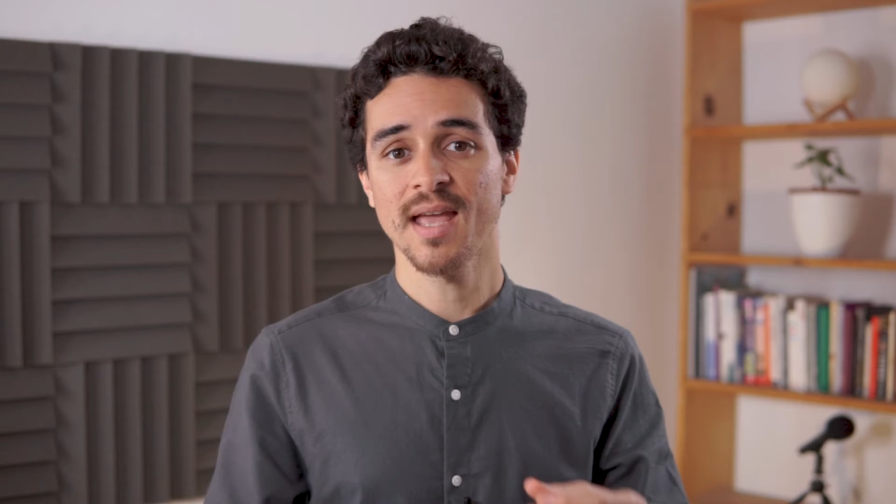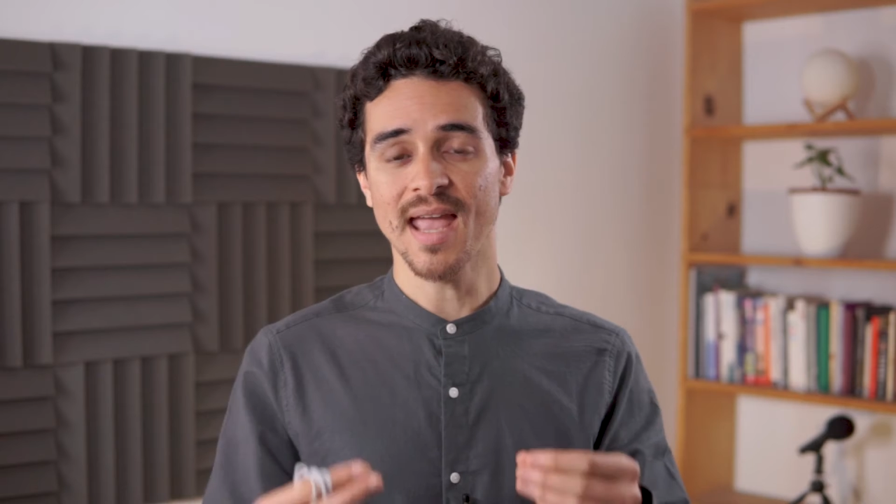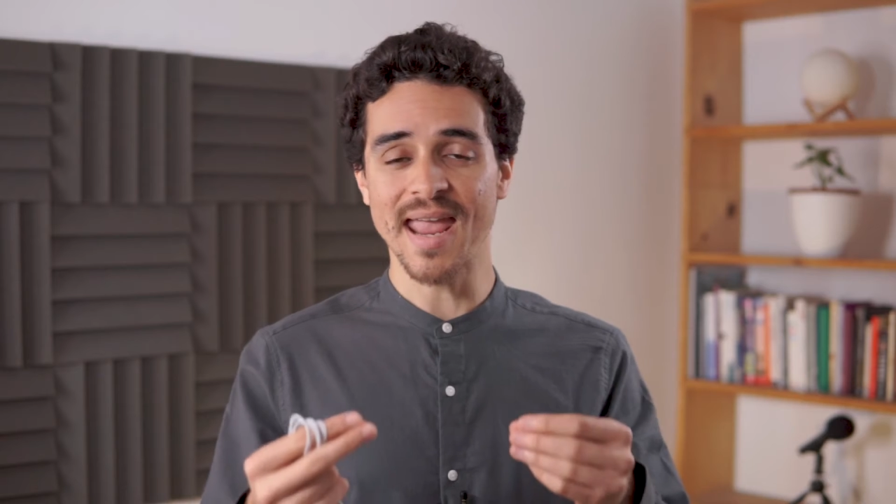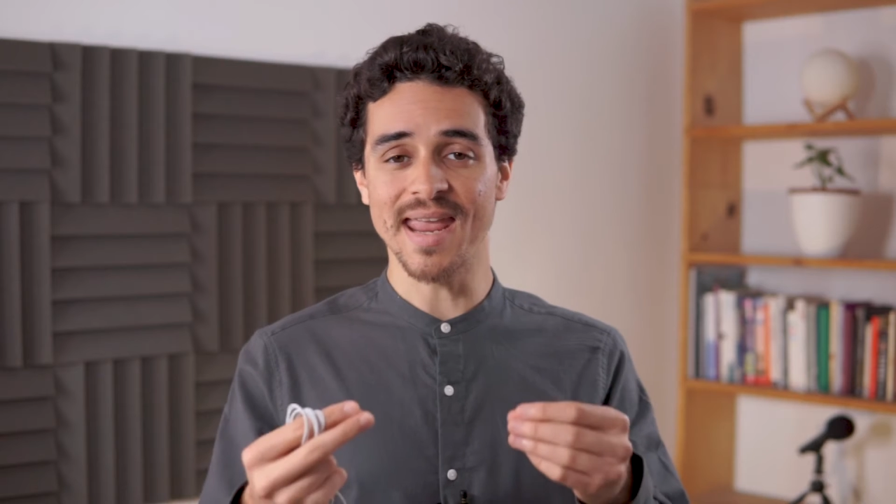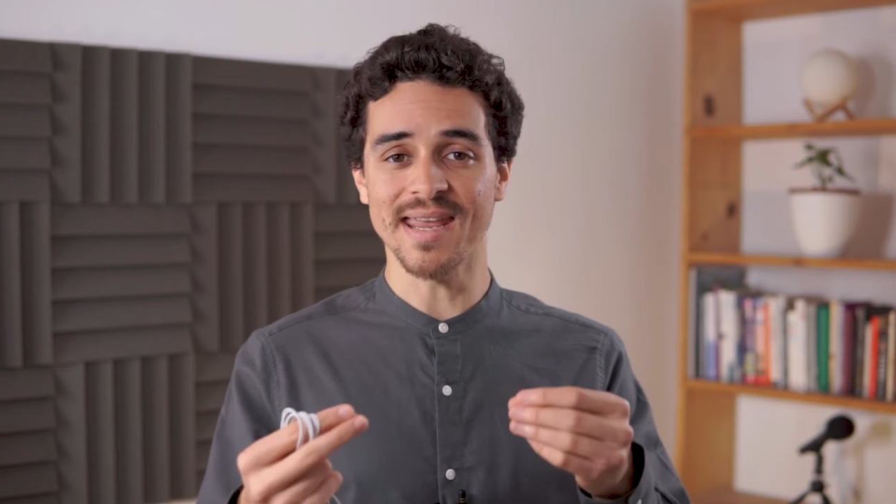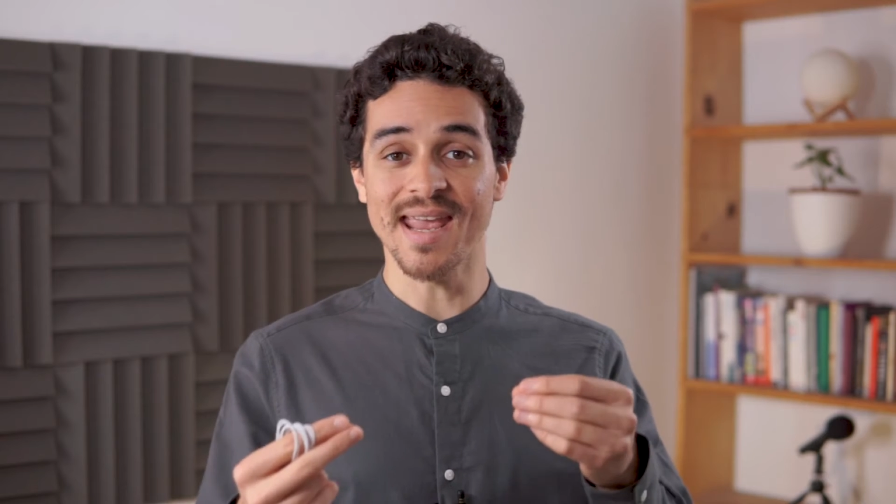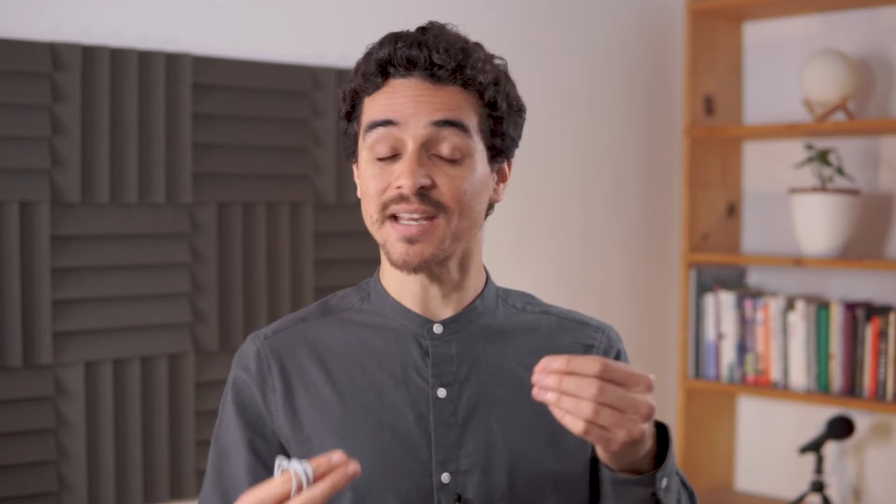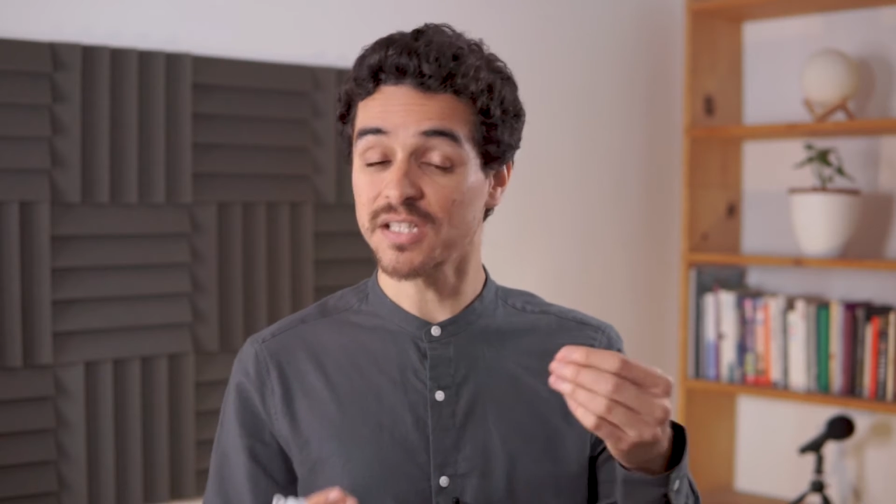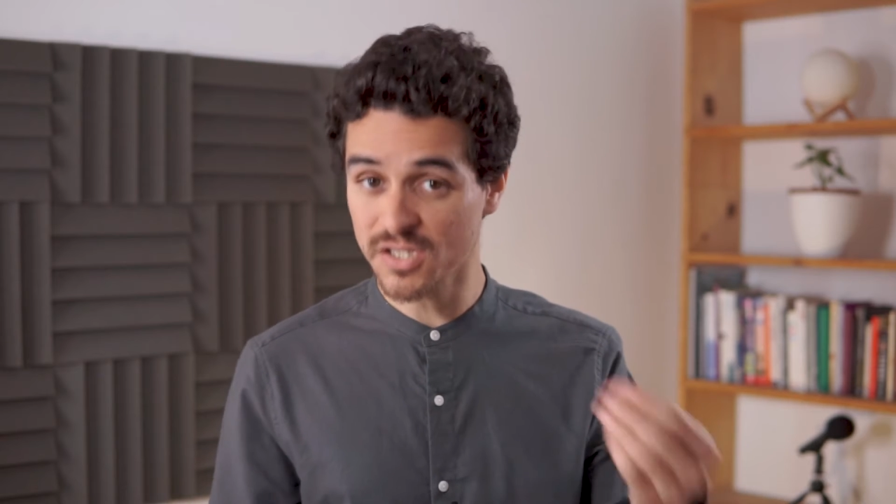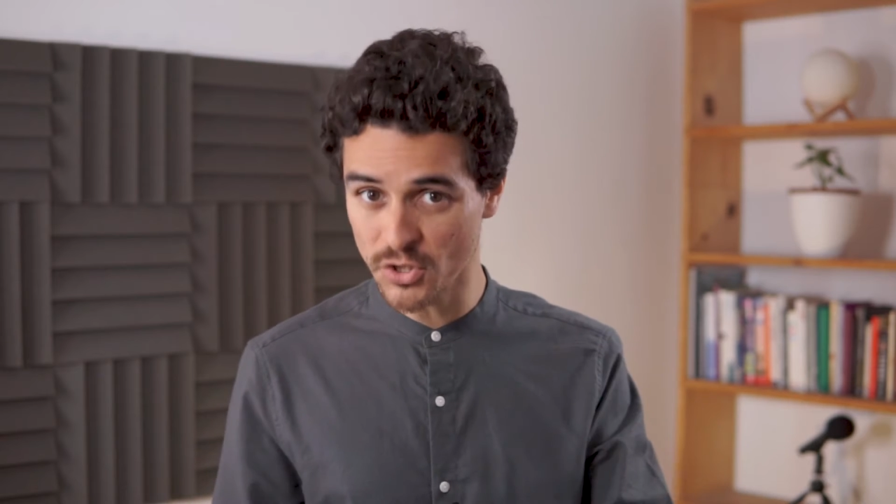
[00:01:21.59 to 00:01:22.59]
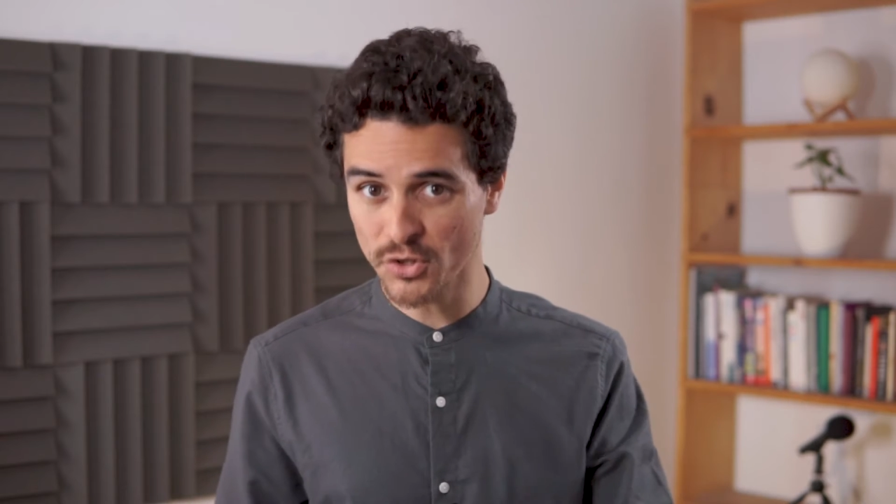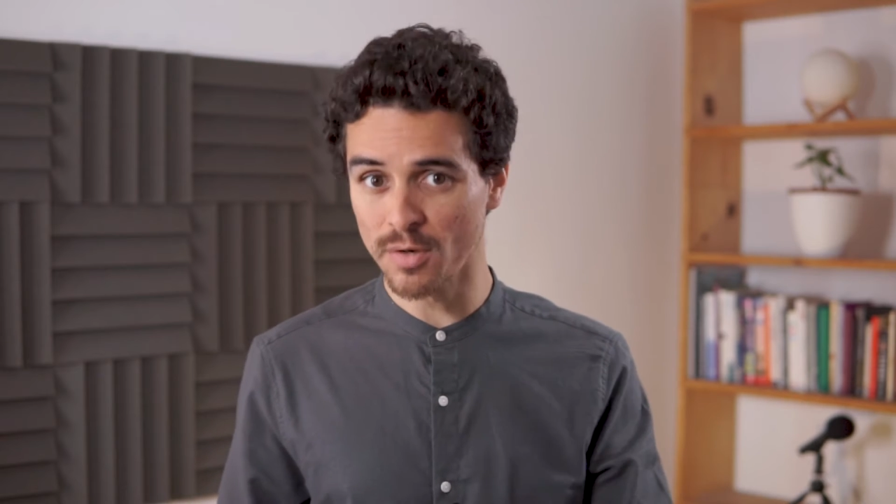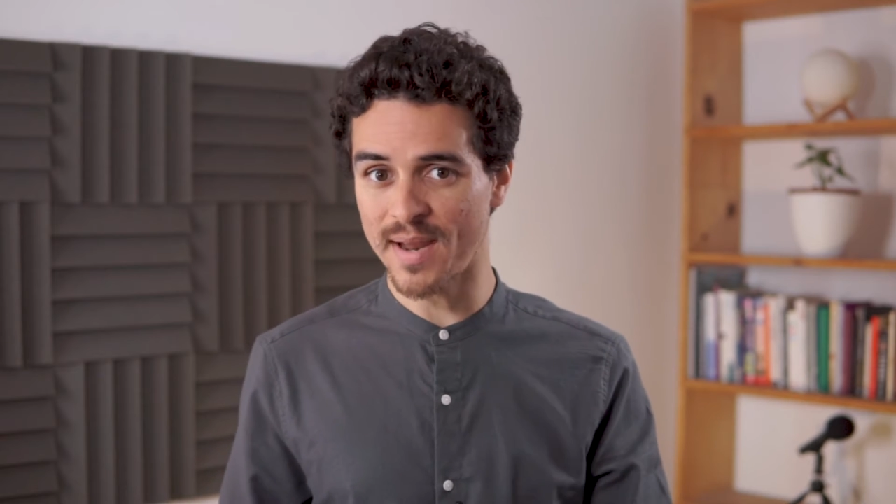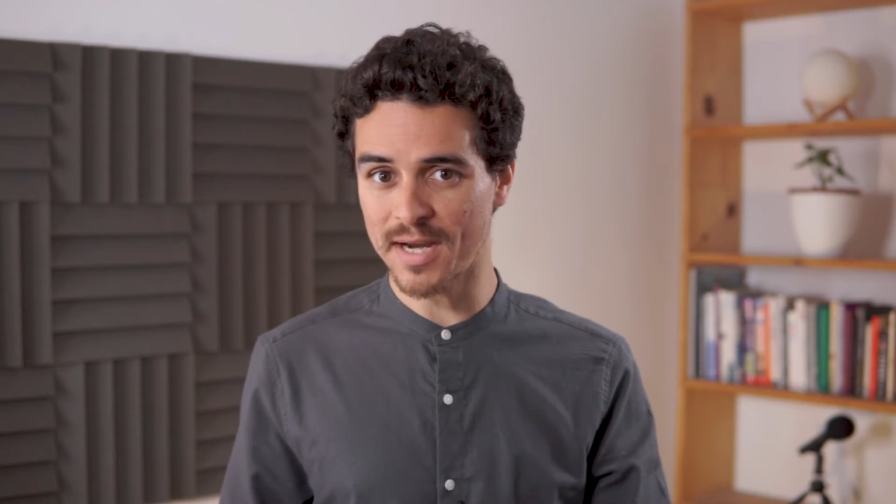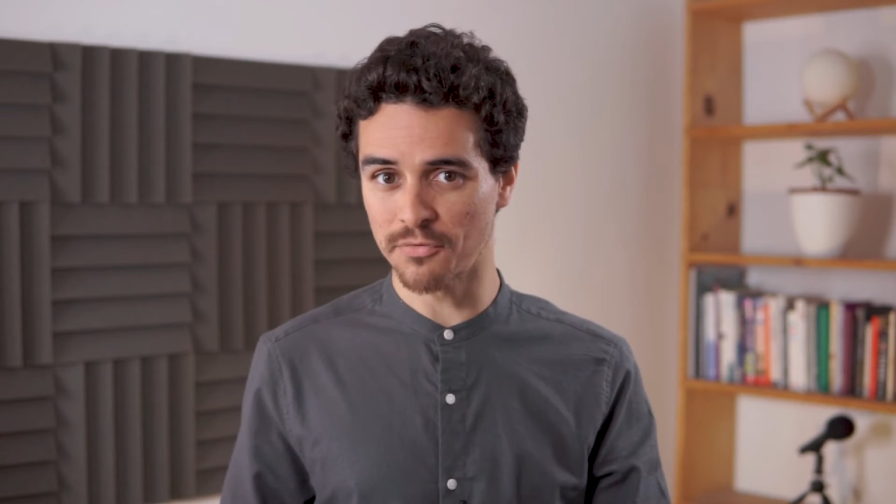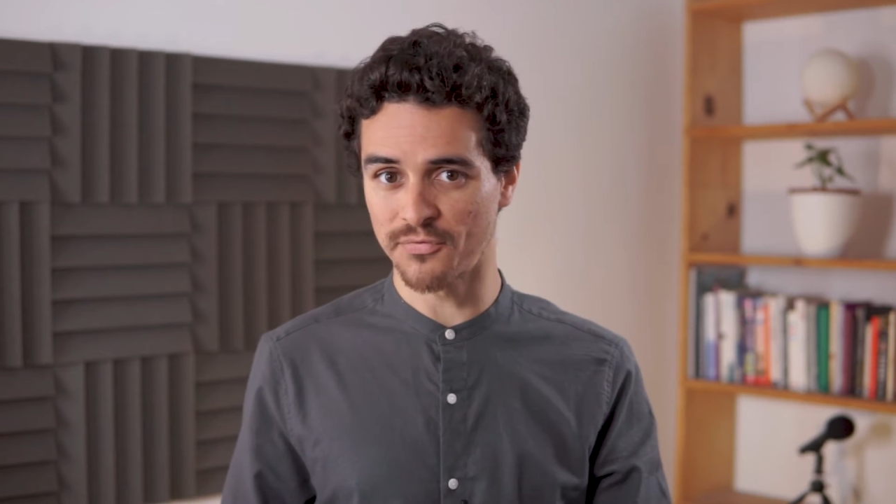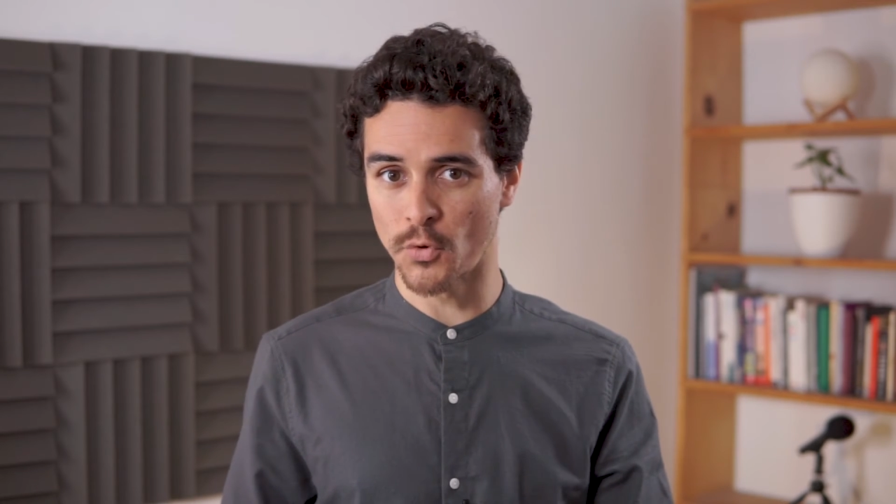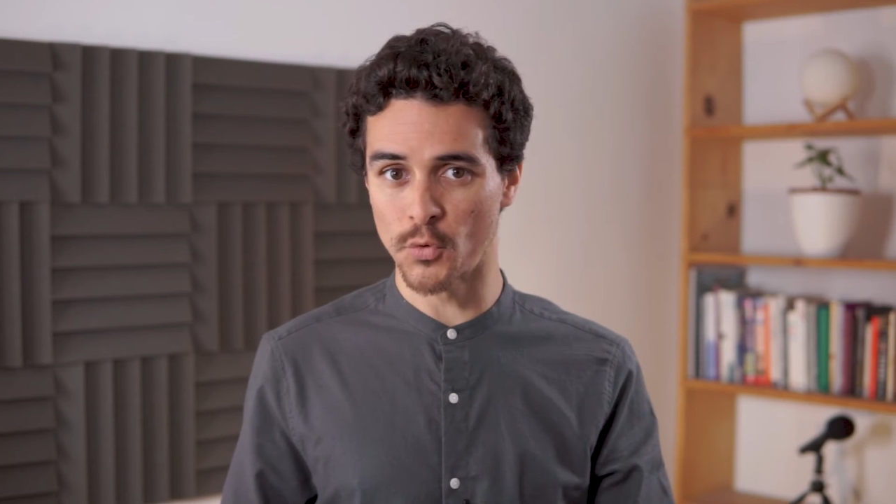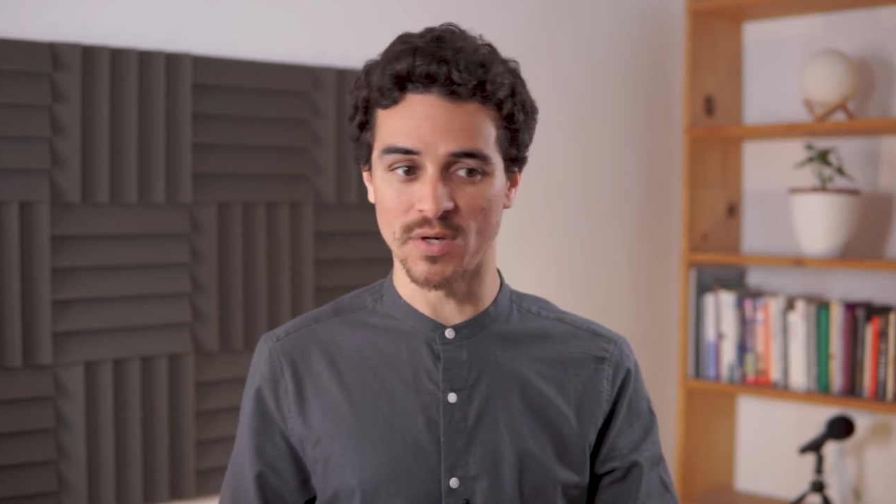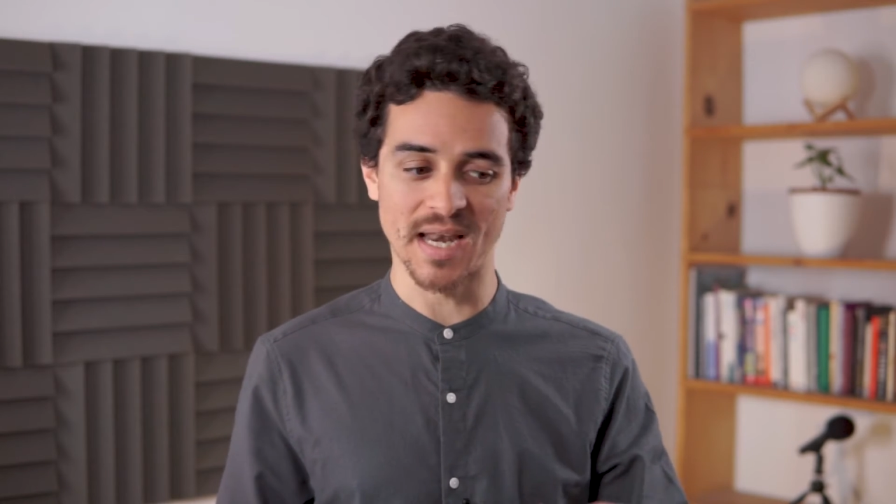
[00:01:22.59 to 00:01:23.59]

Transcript: an external microphone